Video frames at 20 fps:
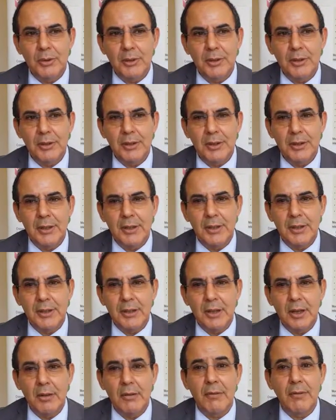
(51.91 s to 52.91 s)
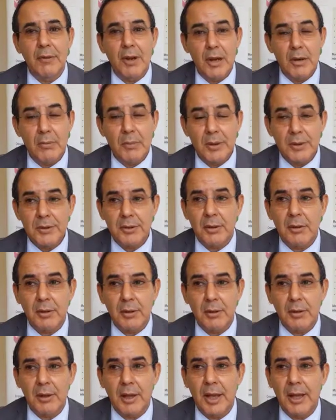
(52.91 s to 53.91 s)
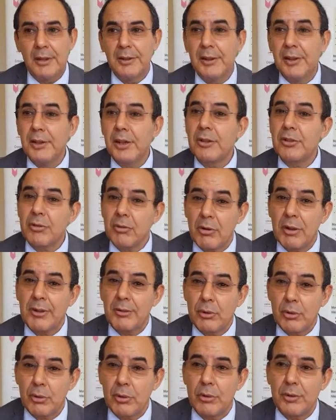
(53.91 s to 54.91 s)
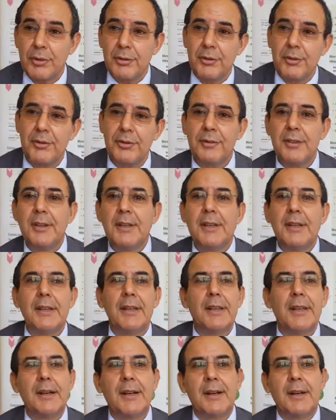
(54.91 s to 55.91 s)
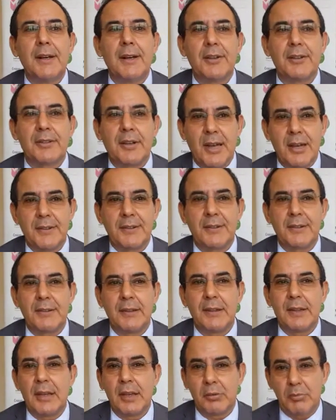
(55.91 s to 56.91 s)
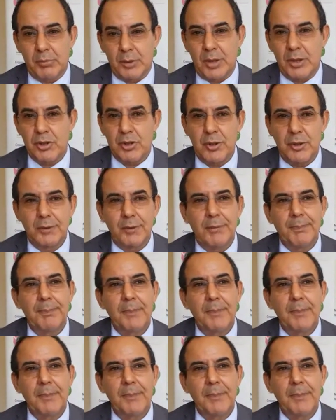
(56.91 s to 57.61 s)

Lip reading: the environmental and the natural resources scarcity and pressures.